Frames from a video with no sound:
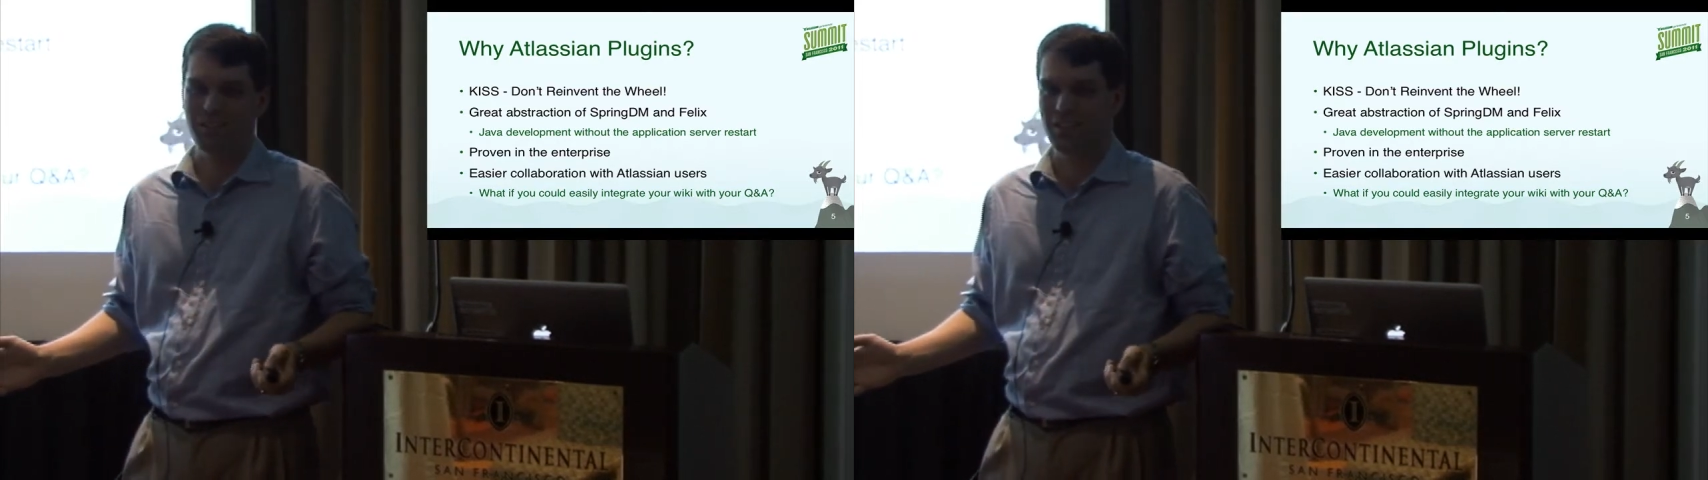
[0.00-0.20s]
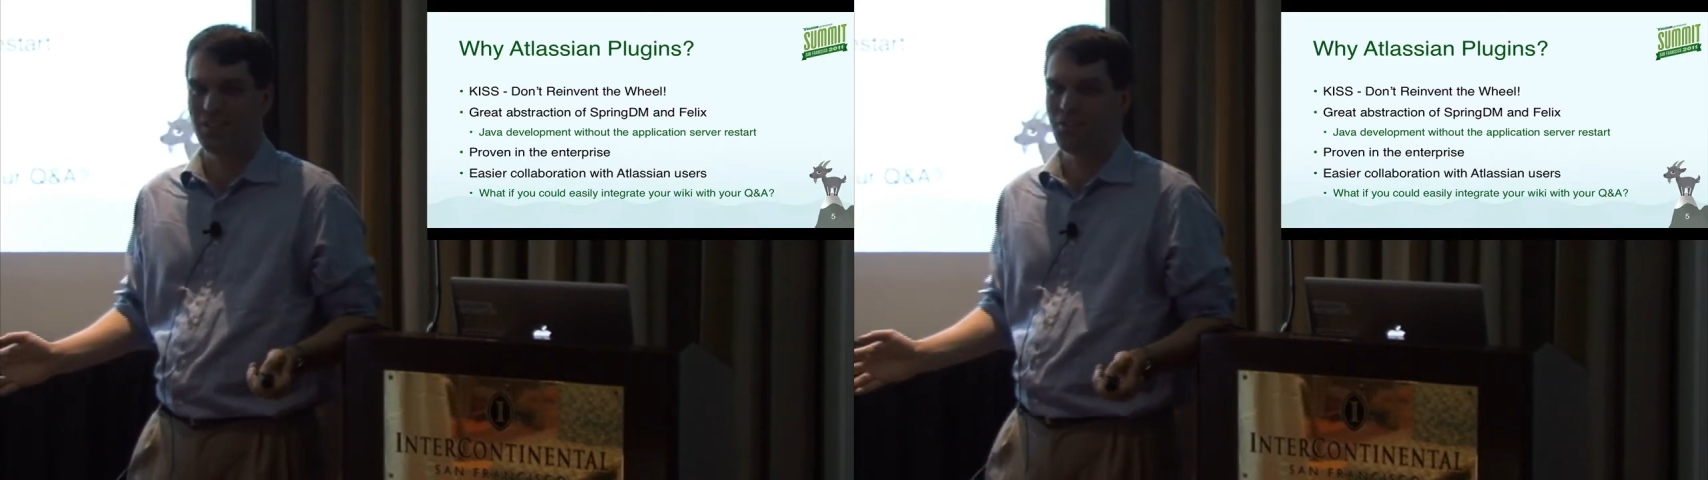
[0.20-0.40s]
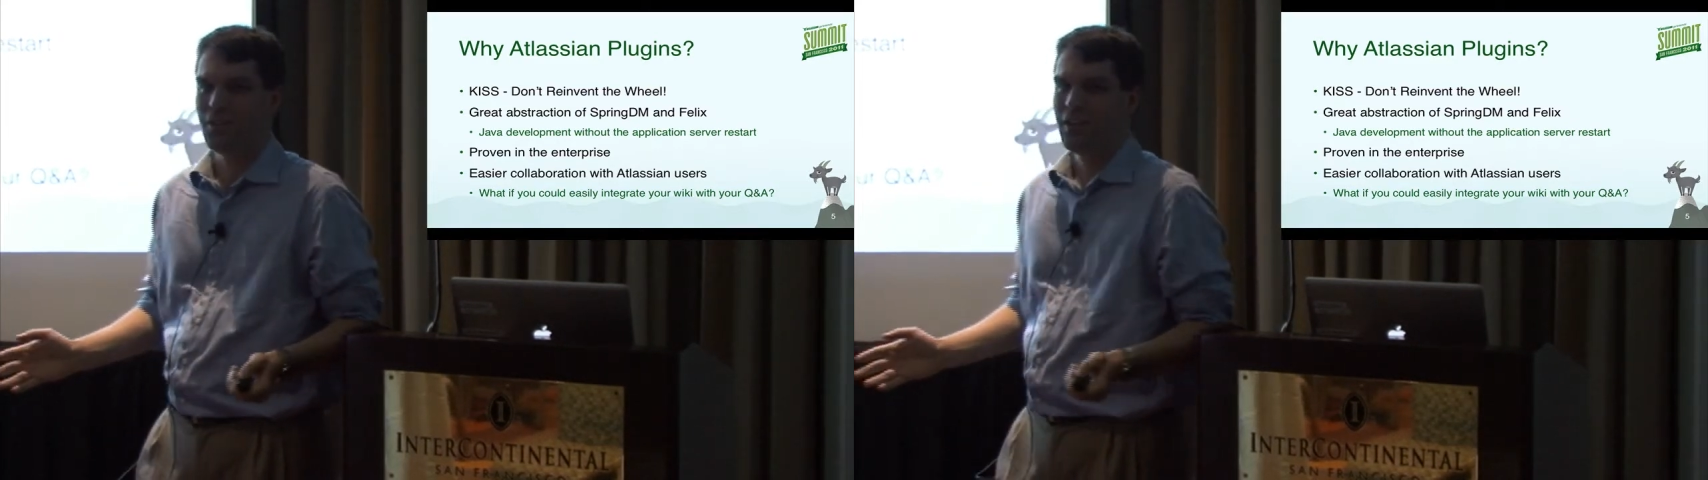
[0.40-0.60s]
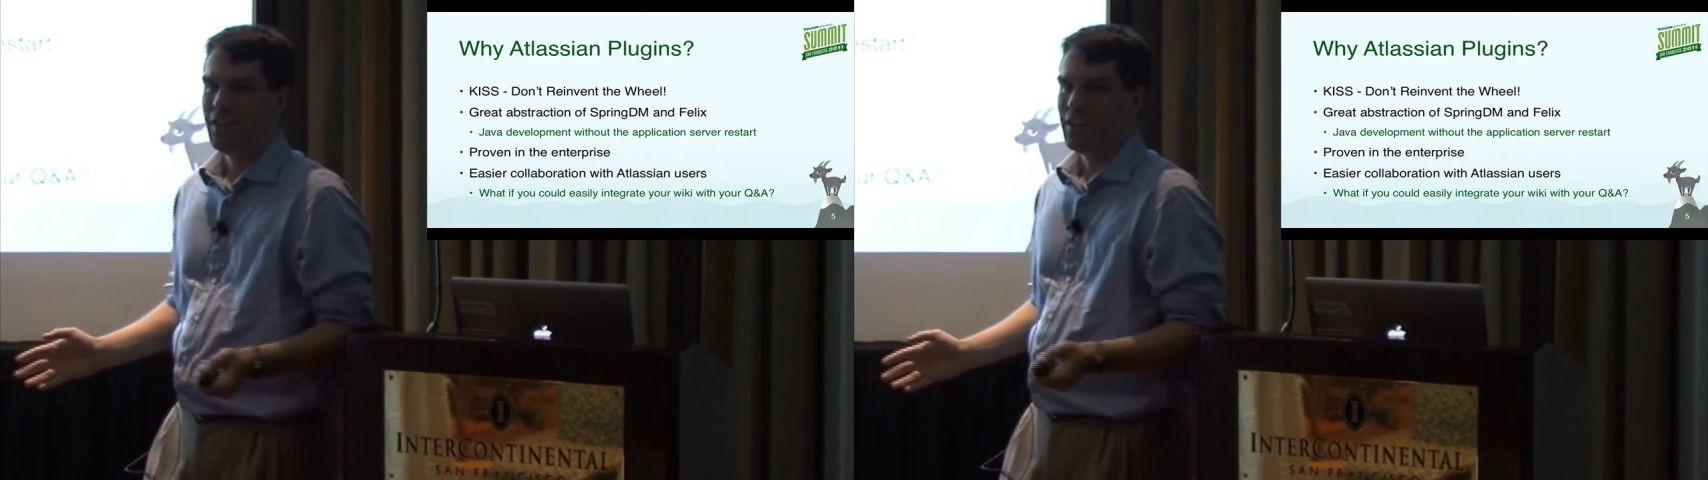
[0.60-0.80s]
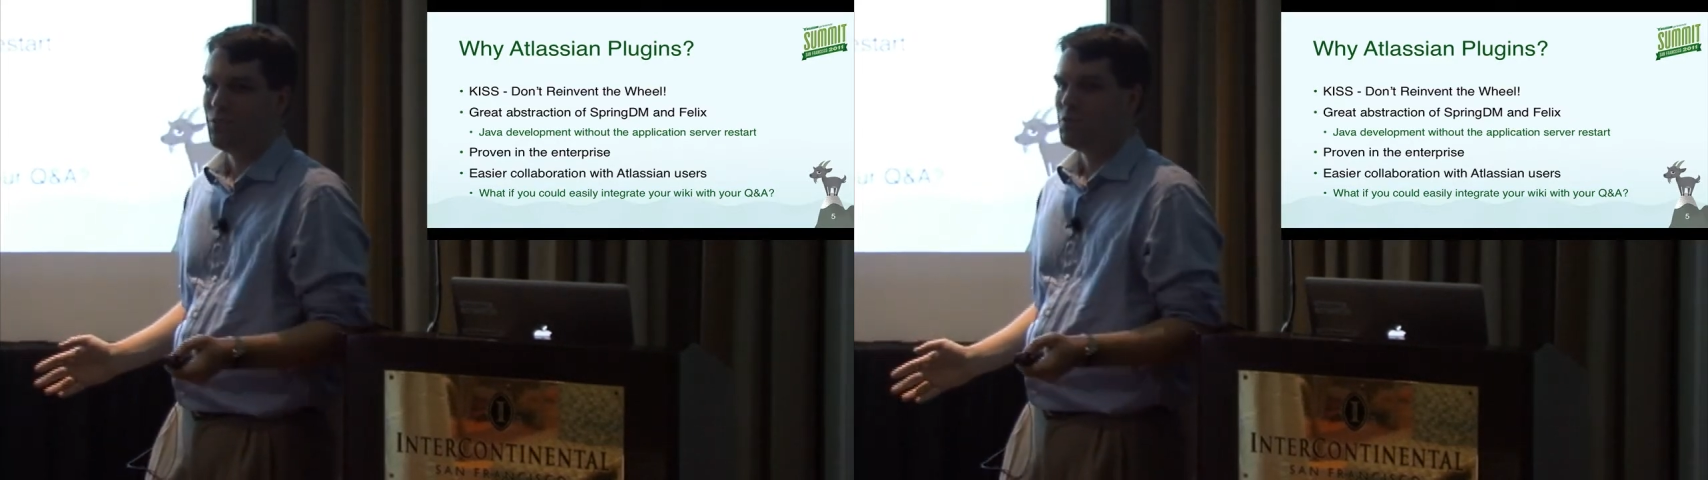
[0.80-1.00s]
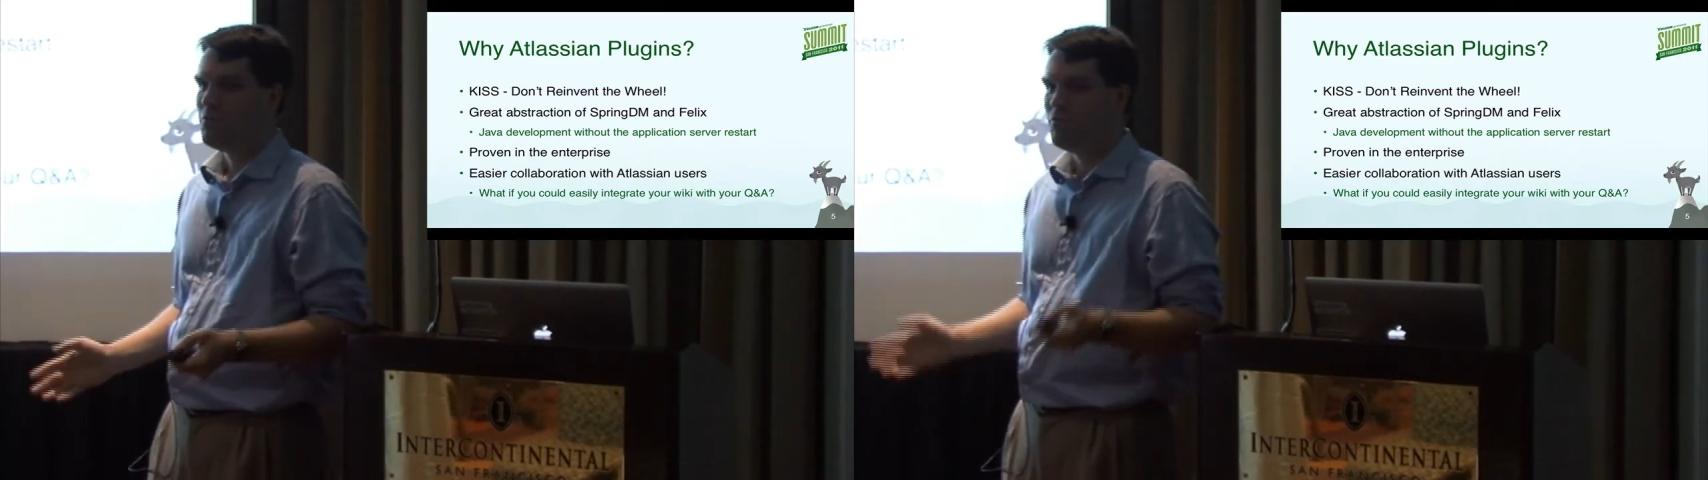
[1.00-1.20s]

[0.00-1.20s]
Right? So it was